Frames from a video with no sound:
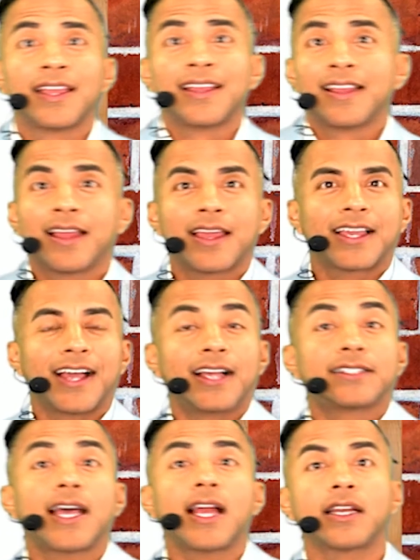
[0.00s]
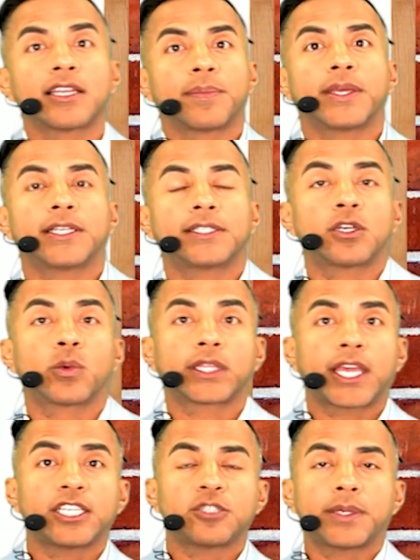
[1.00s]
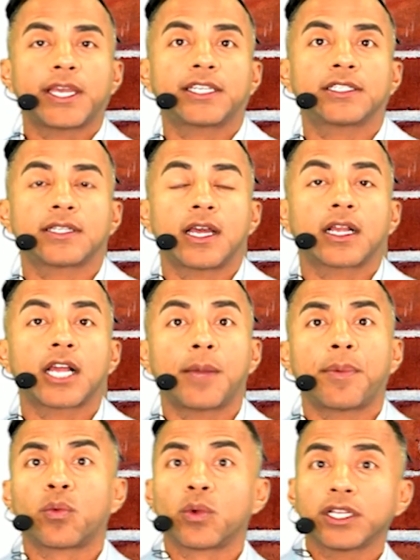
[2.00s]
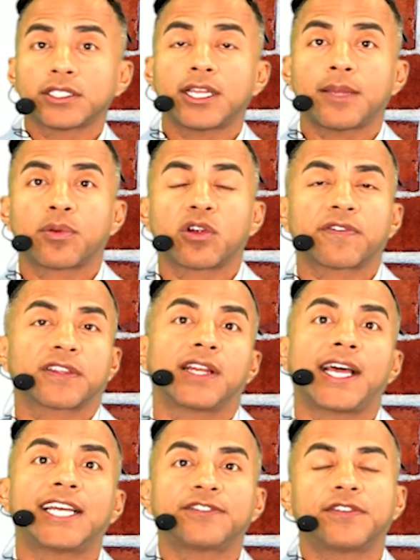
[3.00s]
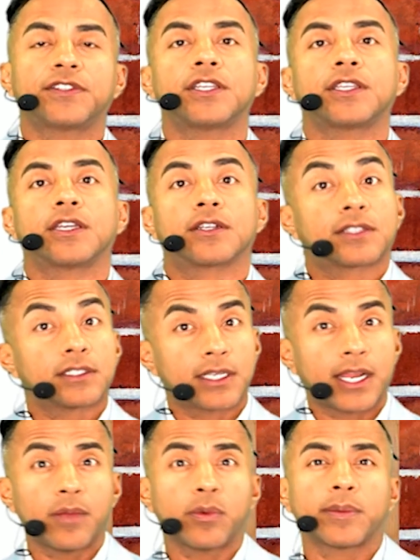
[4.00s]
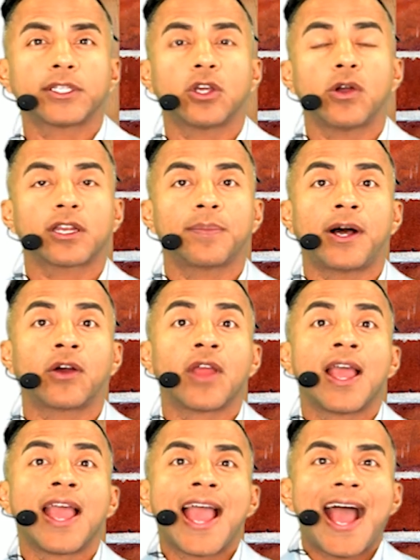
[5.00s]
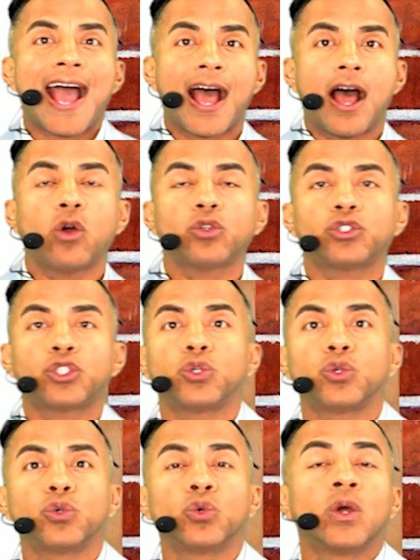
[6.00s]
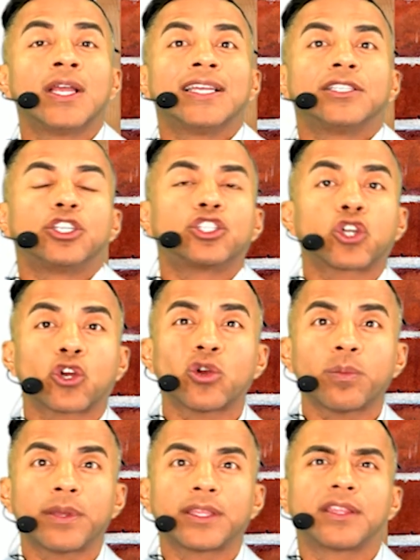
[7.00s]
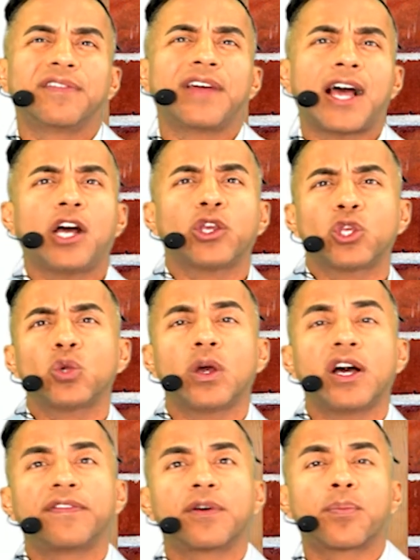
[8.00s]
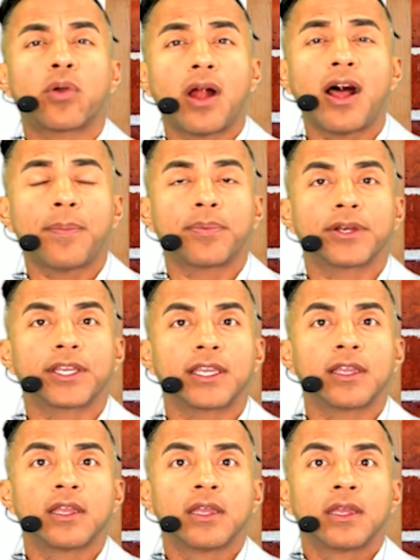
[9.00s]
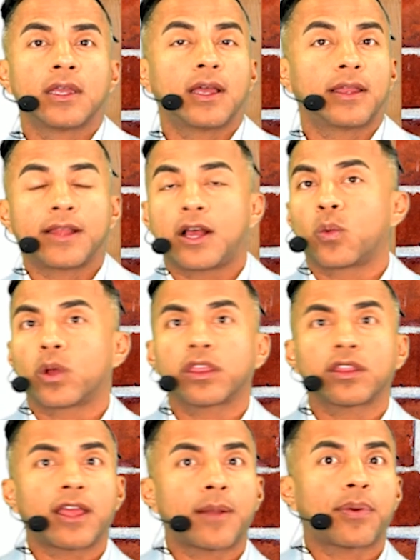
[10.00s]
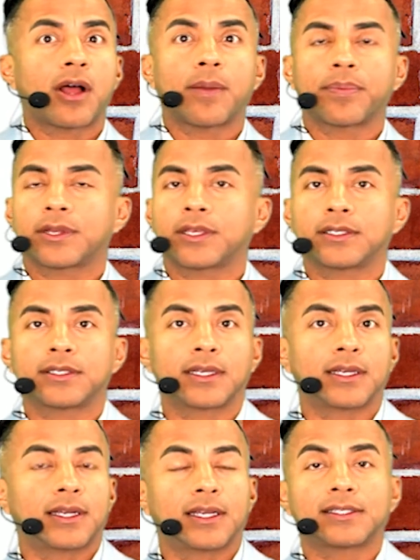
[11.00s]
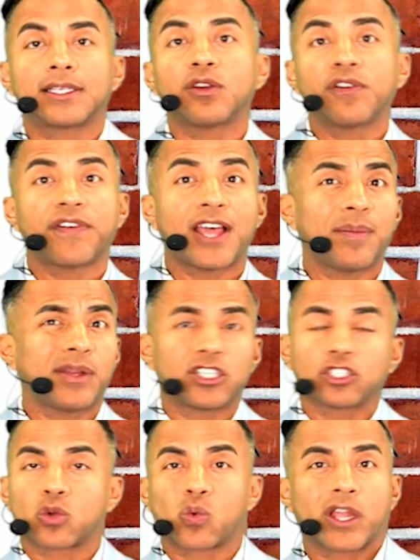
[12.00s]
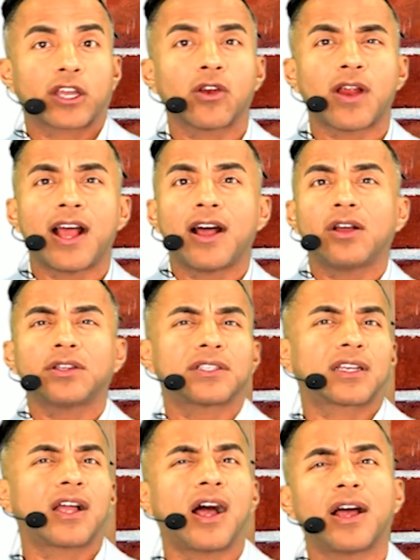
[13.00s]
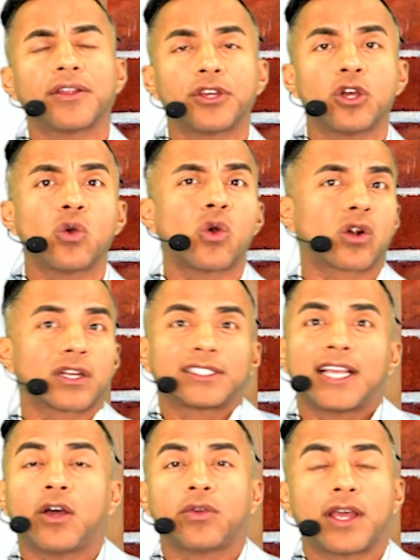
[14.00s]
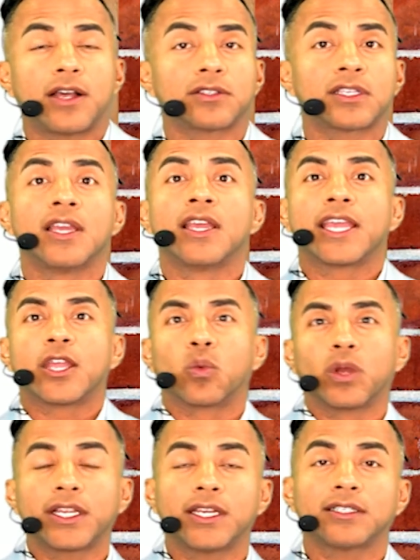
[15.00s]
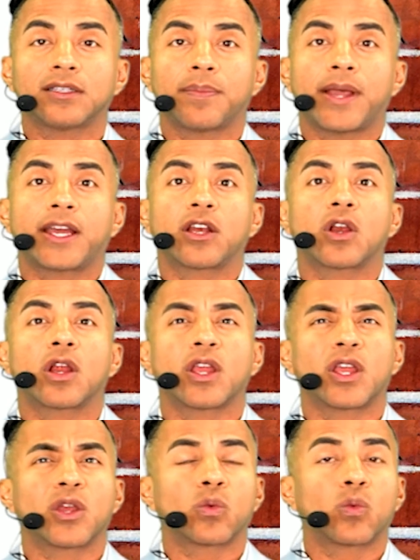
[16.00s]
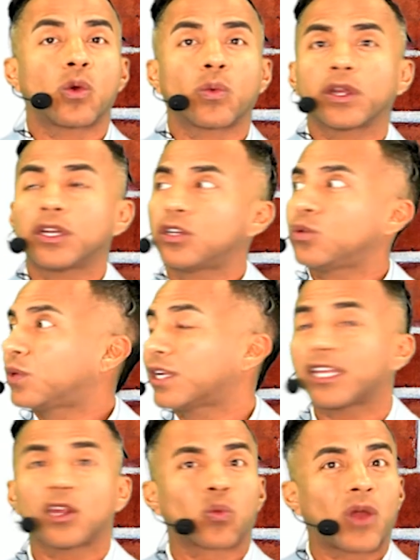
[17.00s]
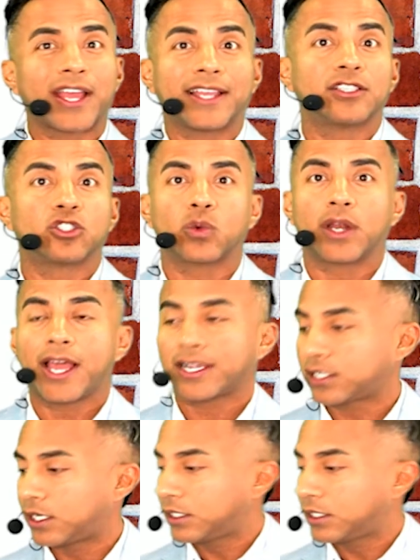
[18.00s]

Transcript: Hey guys, Alan E. Minnis here with HPAgents.com. I'm real estate broke for the last 15 years, and today I'm going to be talking about how to determine the value of a property. And now, whether that property is a single family, just a regular house, a condo, or a townhouse, it really doesn't matter. And what we're going to do, we're going to get right into it actually.